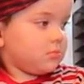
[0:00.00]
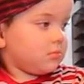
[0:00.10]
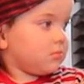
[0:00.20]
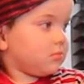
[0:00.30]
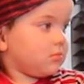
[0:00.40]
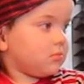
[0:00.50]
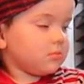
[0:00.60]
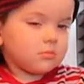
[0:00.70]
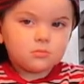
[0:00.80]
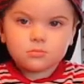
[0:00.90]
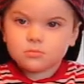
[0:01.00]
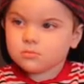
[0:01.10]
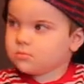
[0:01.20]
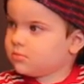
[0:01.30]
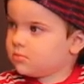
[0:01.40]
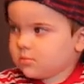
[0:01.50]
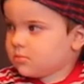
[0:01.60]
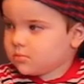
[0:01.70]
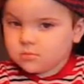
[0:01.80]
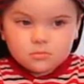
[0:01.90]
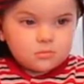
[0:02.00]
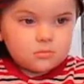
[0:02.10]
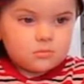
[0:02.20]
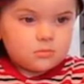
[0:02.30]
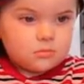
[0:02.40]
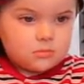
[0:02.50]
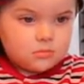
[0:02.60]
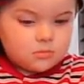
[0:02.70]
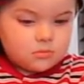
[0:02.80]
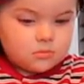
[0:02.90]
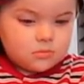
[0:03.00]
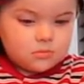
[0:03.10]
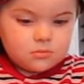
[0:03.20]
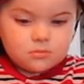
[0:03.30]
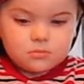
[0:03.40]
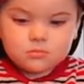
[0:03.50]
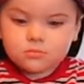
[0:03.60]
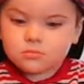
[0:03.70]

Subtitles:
(silent)